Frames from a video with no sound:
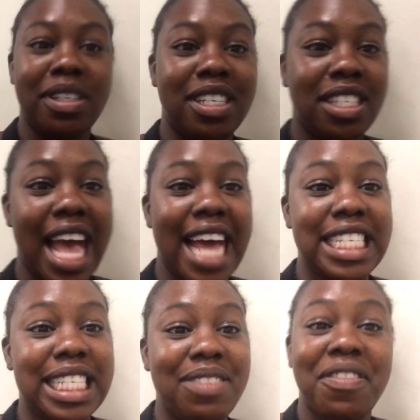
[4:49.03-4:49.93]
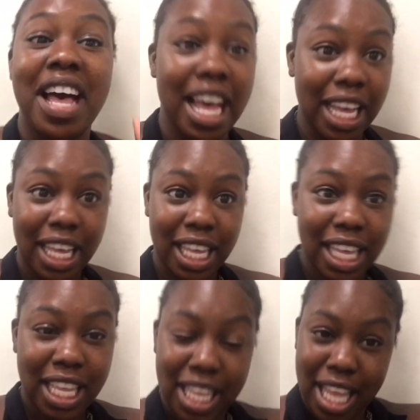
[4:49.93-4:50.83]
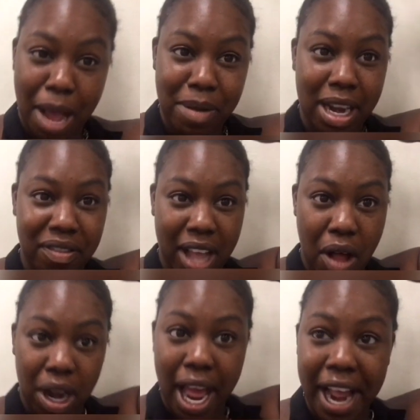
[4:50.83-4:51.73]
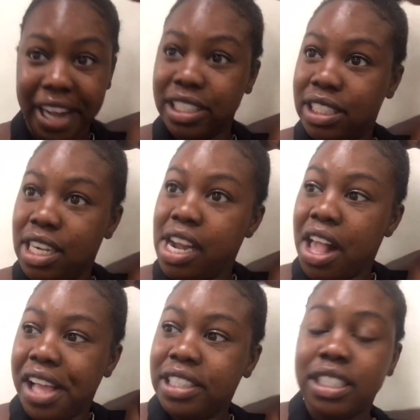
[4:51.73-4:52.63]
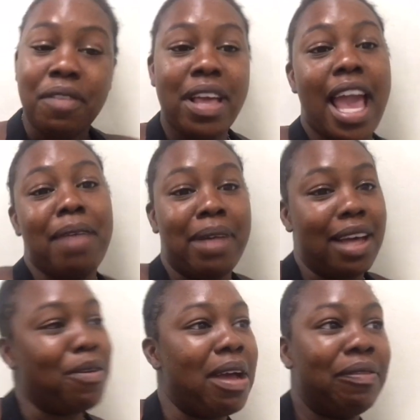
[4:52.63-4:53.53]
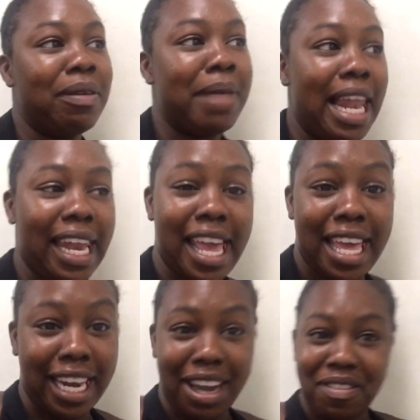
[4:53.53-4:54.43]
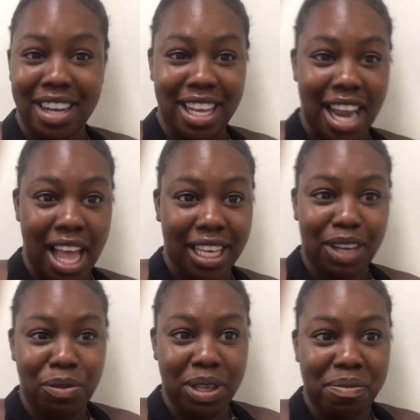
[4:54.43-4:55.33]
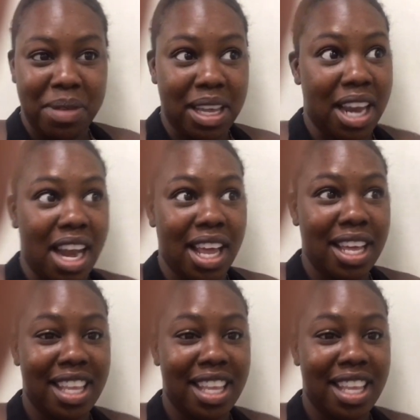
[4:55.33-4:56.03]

it's hot as fuck. I'm not even gonna lie. We came all the way from LA at 11 o'clock, and we've been